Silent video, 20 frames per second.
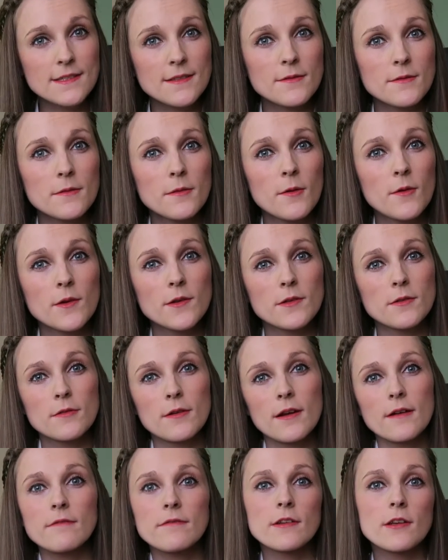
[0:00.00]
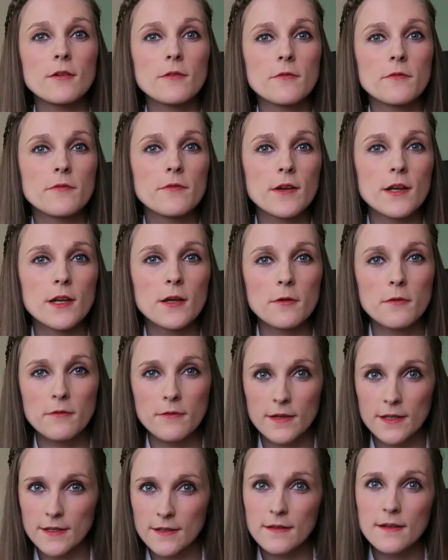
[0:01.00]
so I do have a lot of
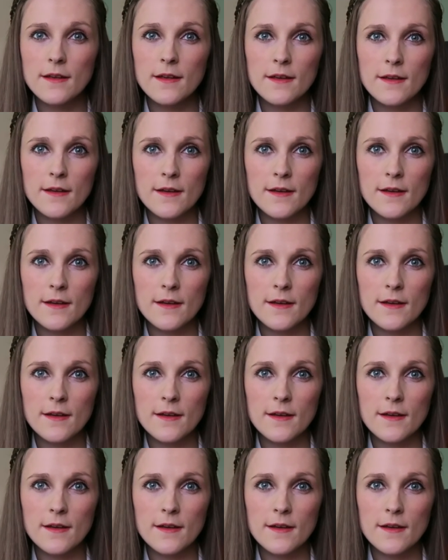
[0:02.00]
clothing